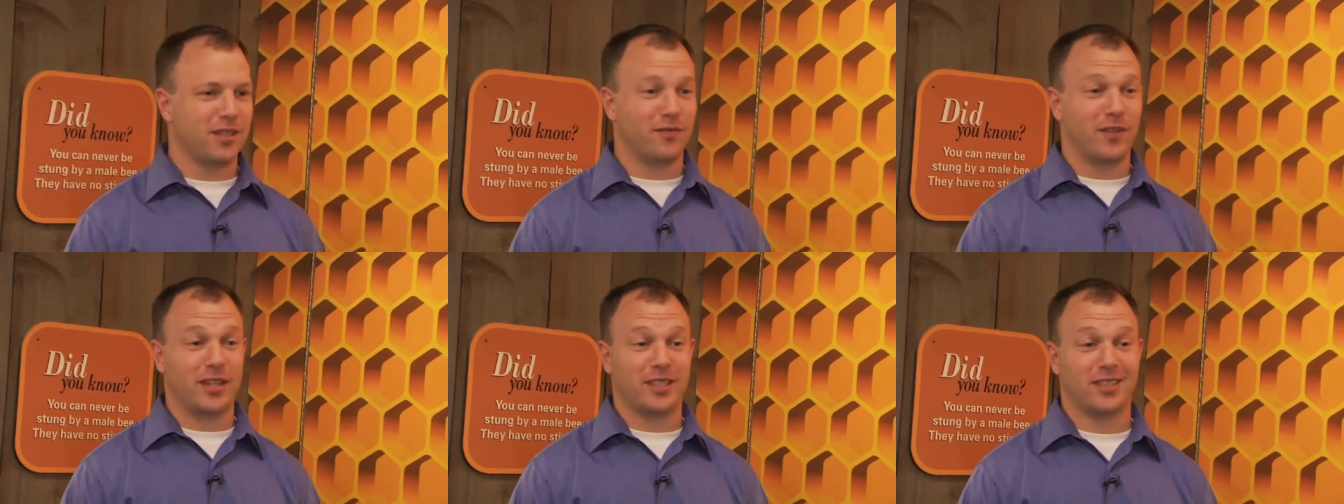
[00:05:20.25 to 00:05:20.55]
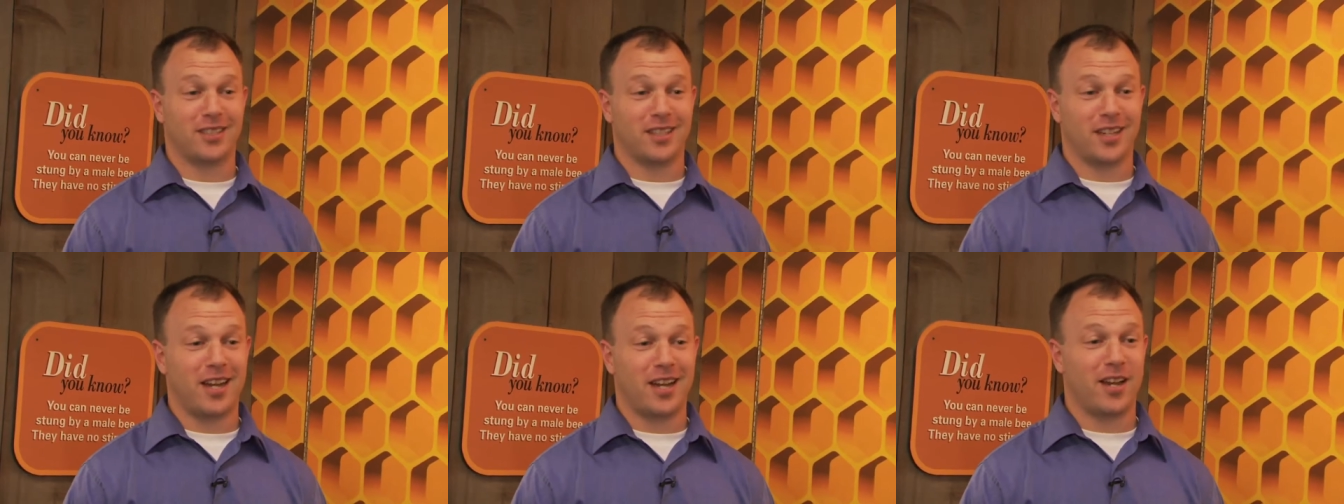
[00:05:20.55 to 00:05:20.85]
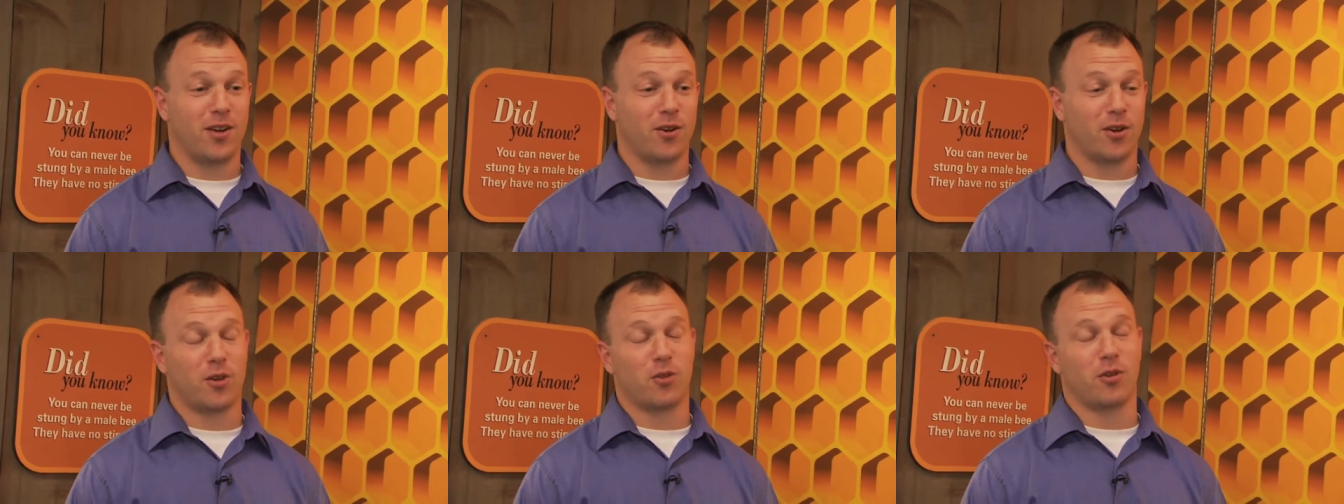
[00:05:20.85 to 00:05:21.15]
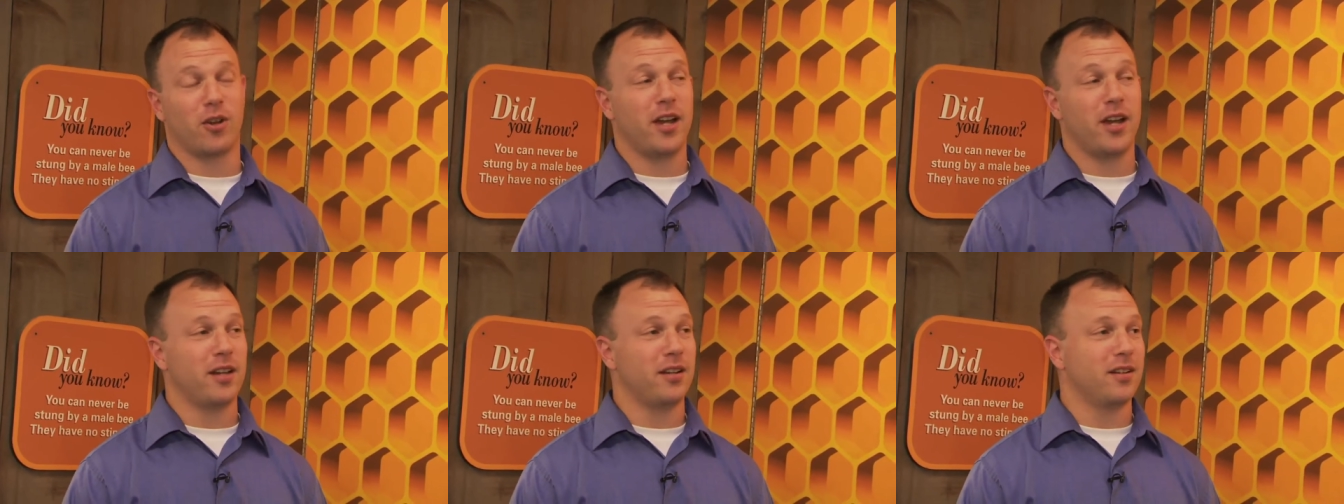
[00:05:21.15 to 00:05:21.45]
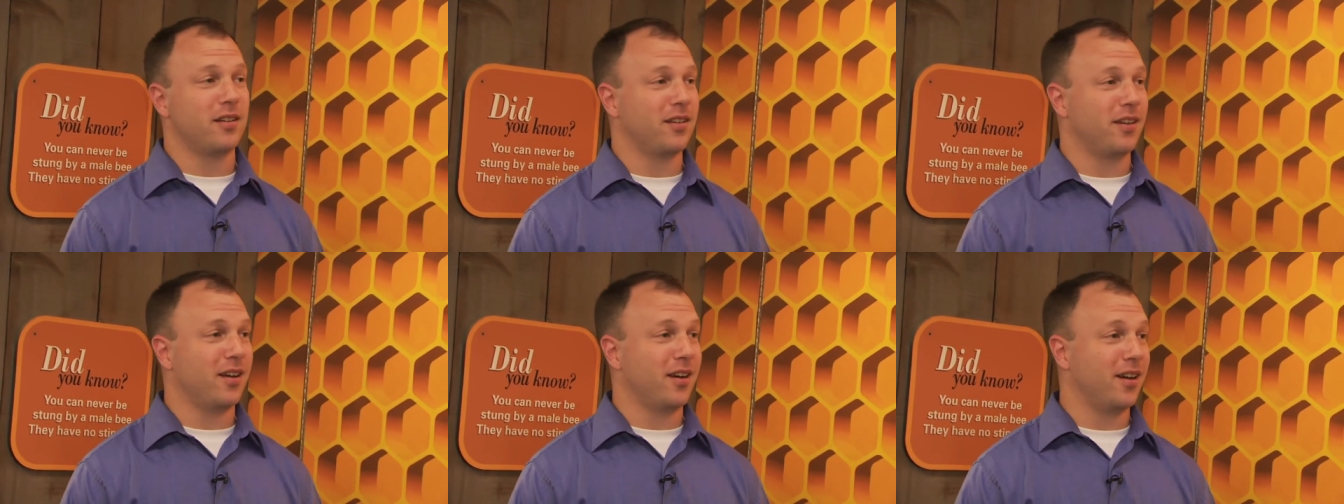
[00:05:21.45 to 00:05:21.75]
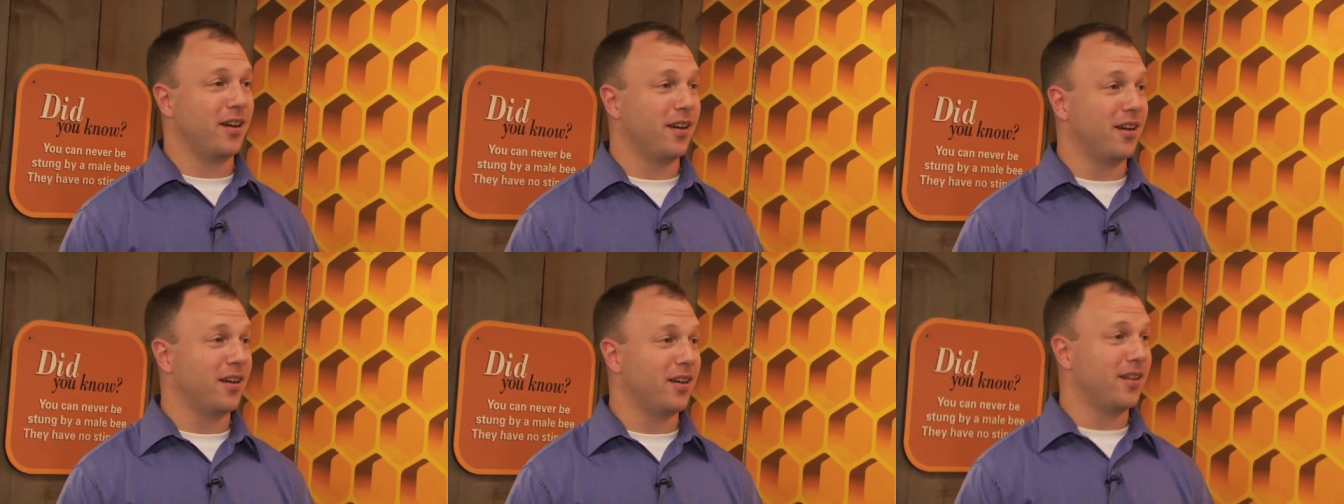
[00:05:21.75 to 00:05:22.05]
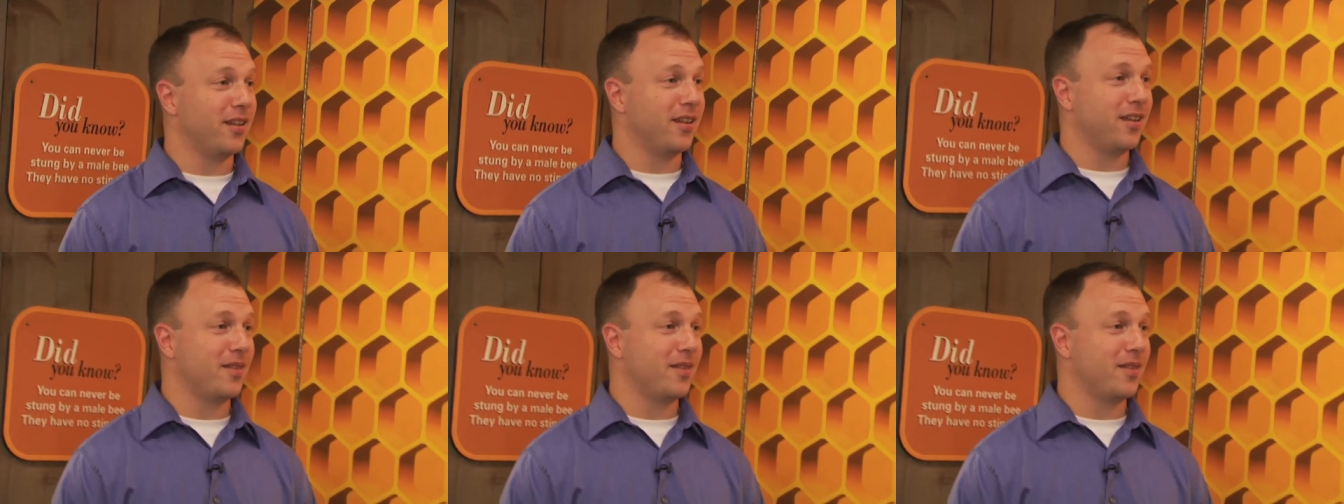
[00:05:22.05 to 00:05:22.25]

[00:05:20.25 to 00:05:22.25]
investigate or create uh,